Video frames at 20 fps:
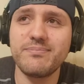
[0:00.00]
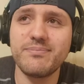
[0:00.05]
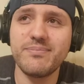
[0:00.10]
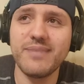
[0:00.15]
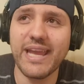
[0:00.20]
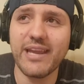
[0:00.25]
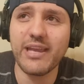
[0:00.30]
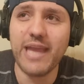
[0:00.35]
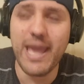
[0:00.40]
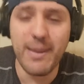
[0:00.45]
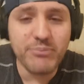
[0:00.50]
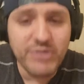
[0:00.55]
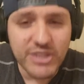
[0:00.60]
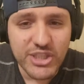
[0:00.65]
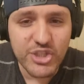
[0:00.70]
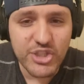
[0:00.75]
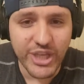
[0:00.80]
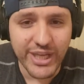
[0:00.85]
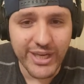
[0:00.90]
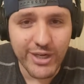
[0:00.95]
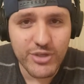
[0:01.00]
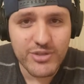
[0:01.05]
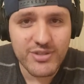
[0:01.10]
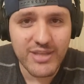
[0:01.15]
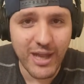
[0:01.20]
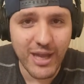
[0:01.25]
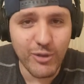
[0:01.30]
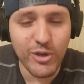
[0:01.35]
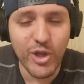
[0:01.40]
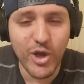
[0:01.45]
like empty shares?
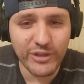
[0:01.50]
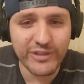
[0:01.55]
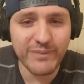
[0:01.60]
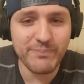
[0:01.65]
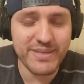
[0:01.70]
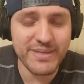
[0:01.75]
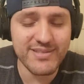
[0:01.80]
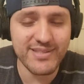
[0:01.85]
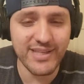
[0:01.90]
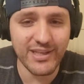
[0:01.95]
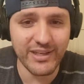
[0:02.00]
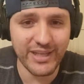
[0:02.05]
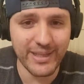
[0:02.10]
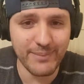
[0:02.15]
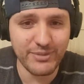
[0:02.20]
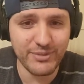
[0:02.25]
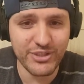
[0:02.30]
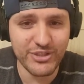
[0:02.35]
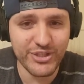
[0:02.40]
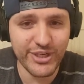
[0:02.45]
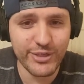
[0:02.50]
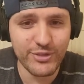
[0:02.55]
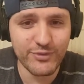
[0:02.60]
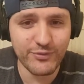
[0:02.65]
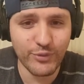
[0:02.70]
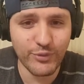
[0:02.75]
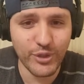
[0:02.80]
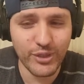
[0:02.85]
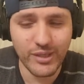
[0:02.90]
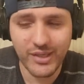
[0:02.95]
How long they've been selling empty shares
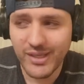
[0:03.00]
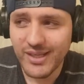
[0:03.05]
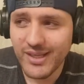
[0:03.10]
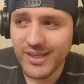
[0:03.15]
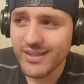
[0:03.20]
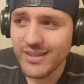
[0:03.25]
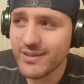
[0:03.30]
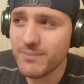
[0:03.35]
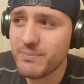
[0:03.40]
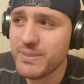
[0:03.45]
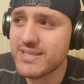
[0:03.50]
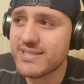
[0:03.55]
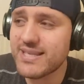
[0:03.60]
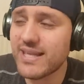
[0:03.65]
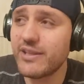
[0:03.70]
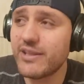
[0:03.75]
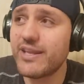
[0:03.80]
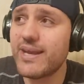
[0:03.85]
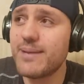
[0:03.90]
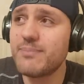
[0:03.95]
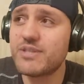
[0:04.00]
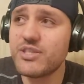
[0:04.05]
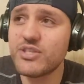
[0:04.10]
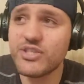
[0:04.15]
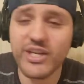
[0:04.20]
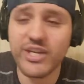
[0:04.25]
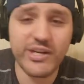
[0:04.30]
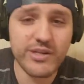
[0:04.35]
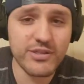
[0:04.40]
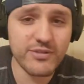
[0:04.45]
for? They've been selling empty
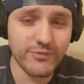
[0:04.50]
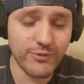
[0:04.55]
shares